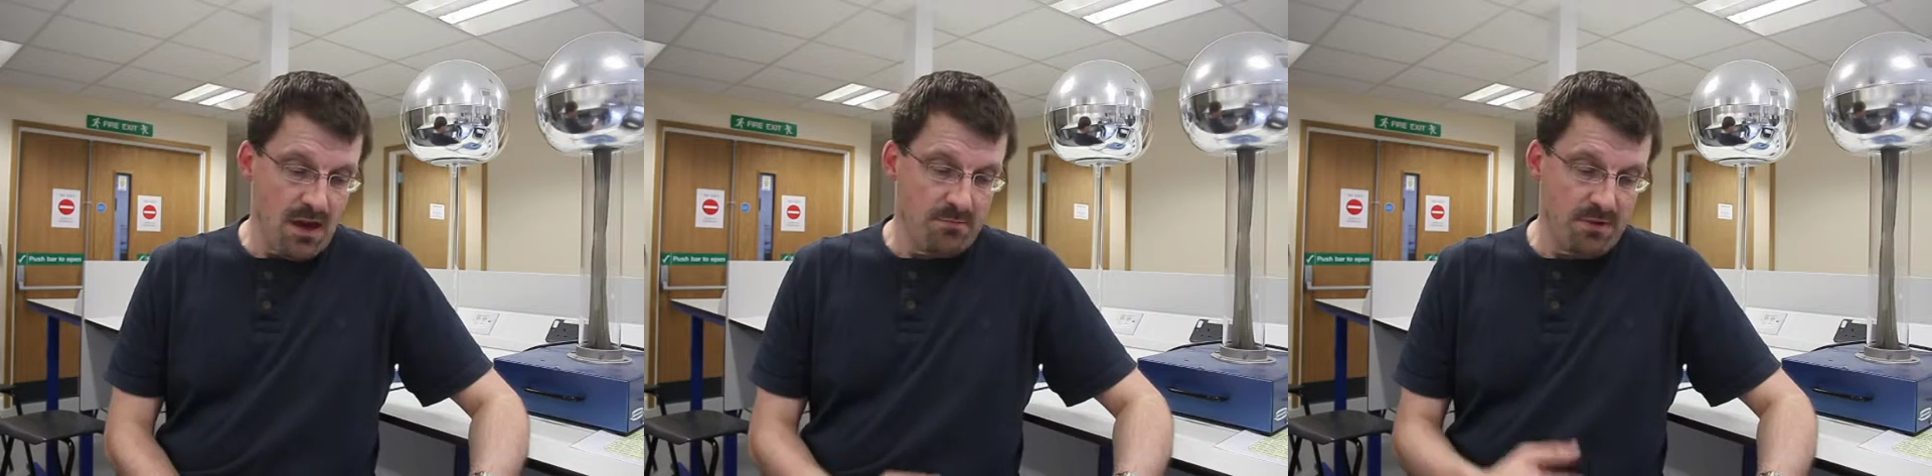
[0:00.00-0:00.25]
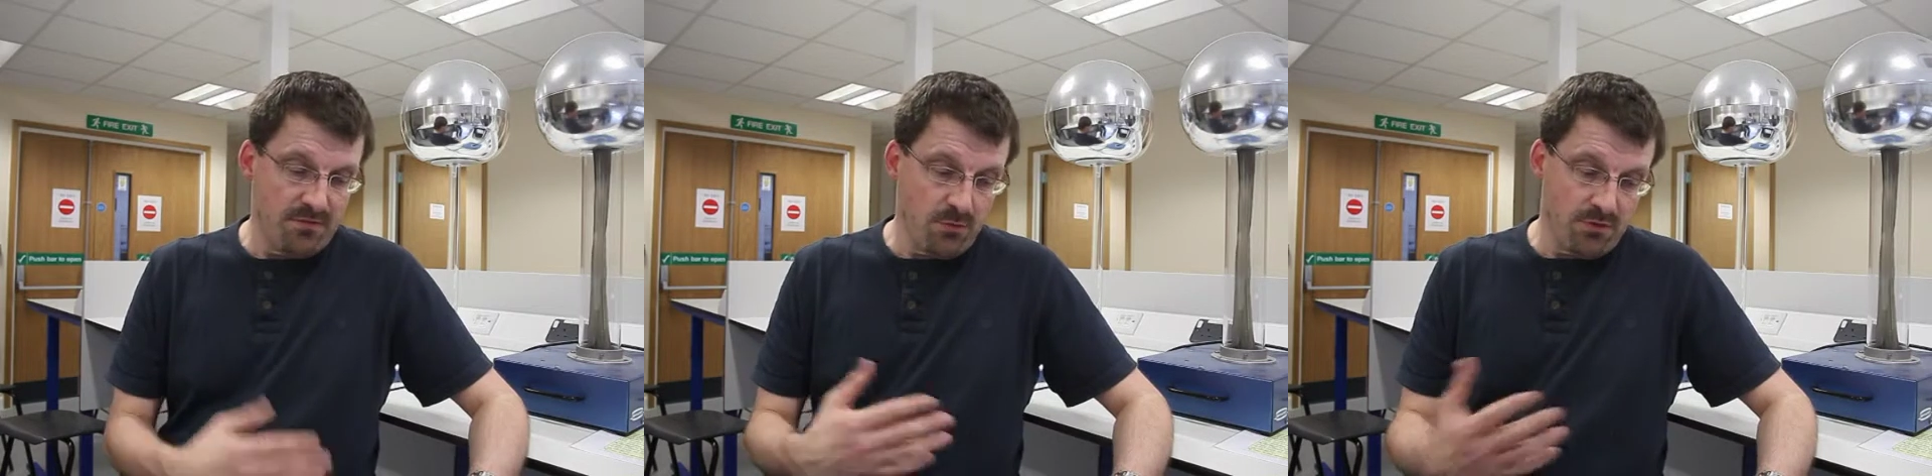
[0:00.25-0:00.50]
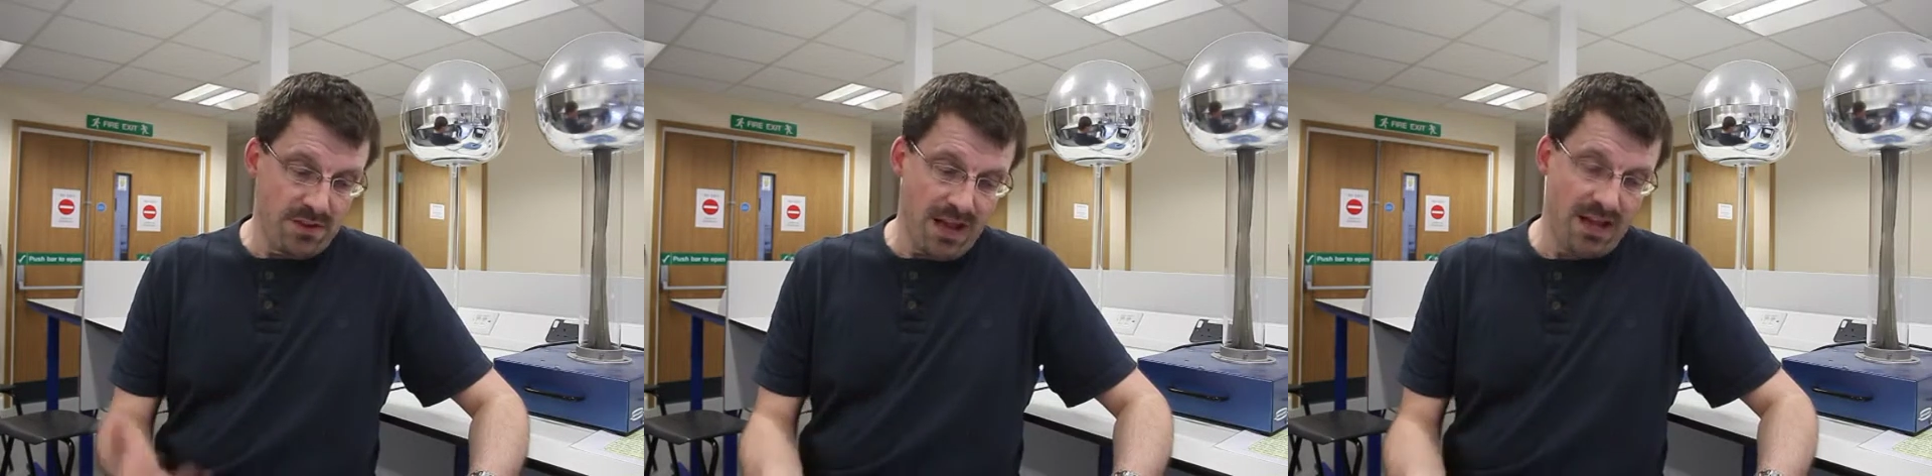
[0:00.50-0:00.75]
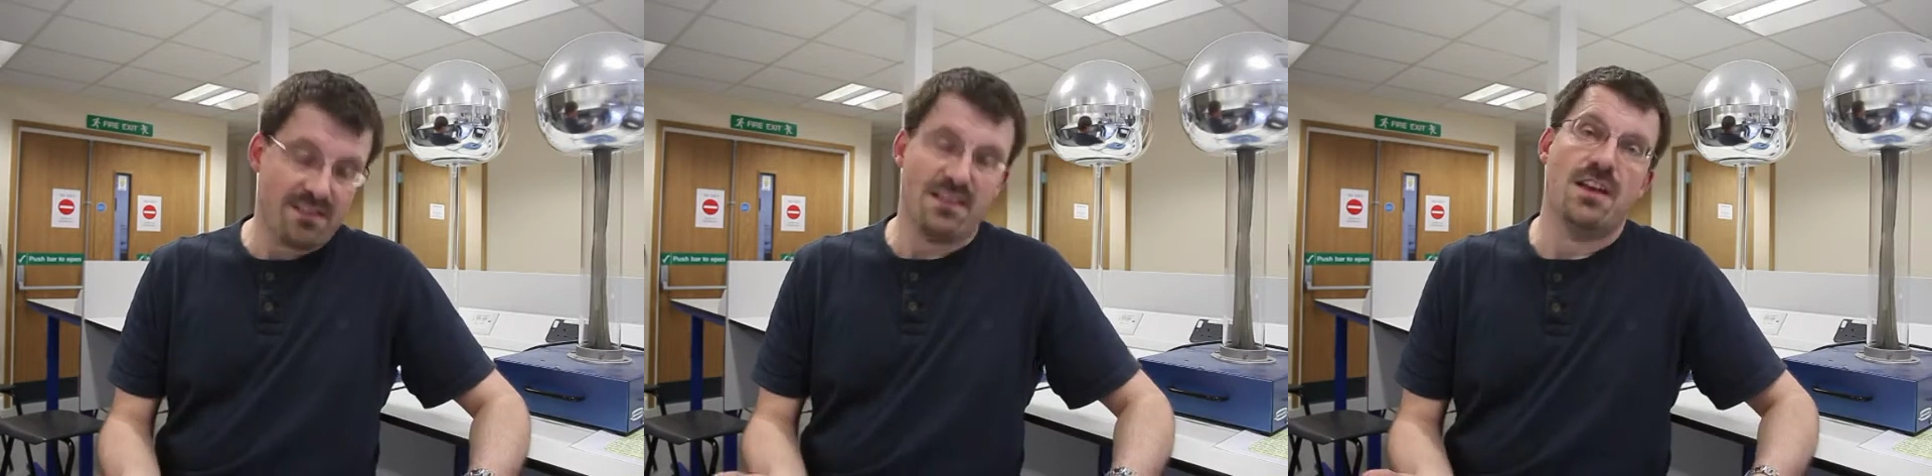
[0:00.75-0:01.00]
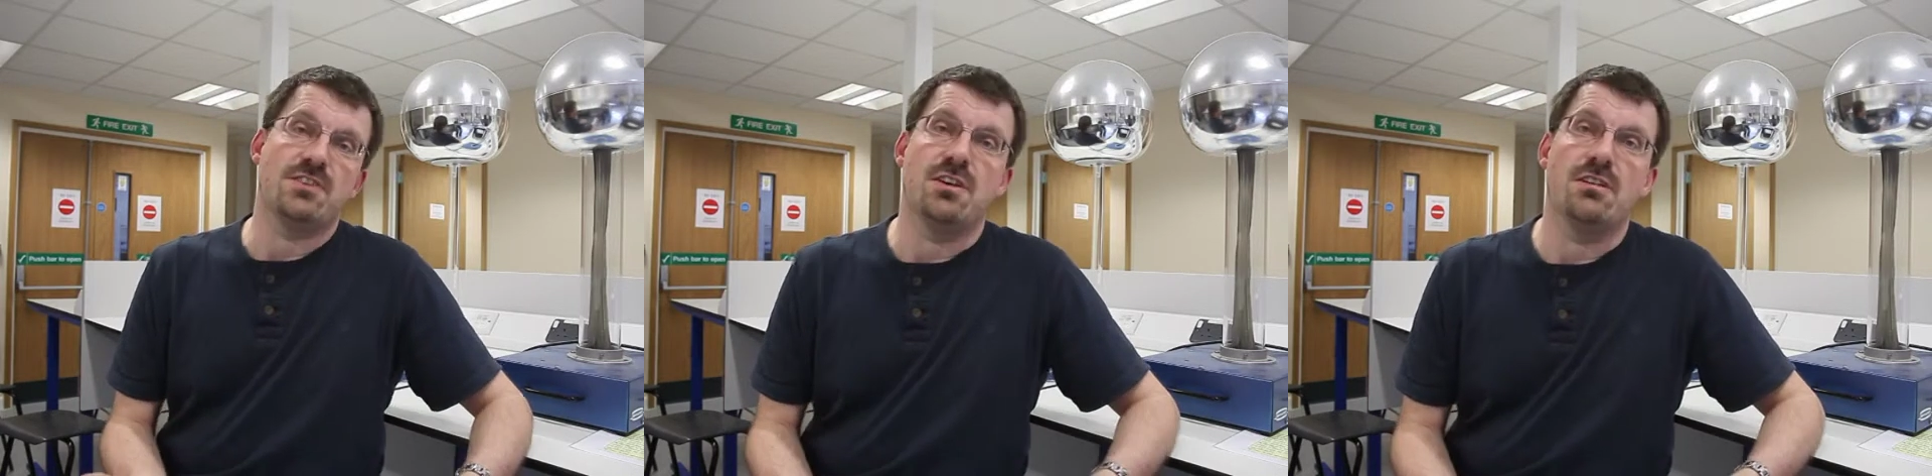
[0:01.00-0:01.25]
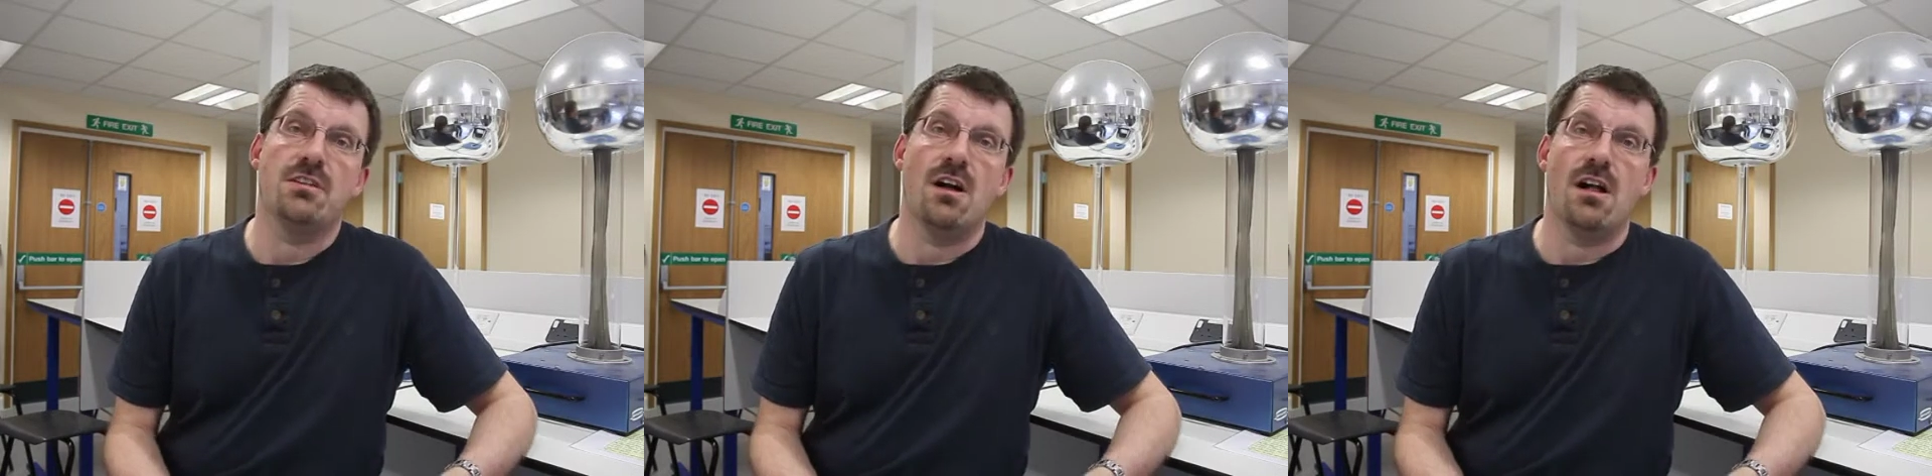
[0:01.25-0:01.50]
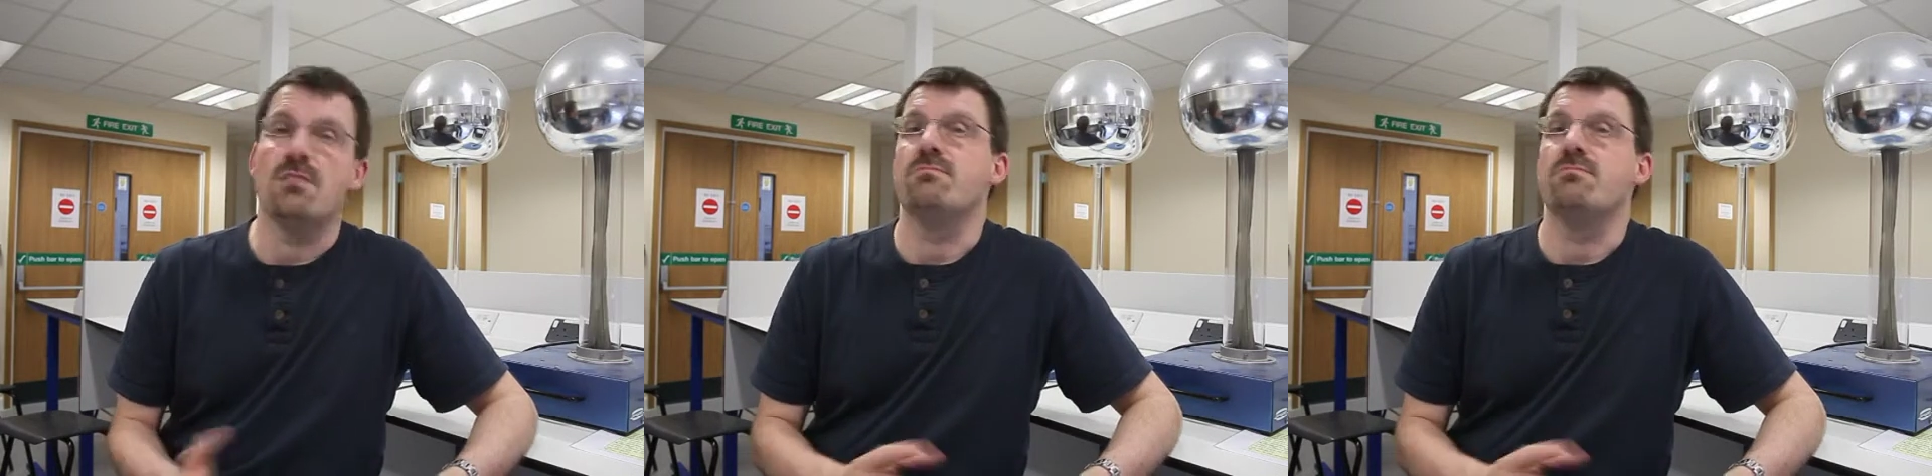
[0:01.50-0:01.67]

Before the next lecture, I'll